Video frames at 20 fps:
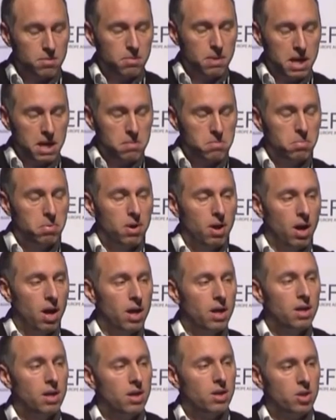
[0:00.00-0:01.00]
and may
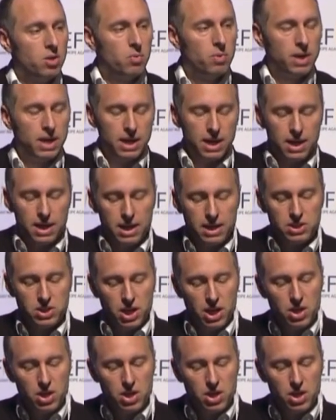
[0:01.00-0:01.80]
imply that we're getting less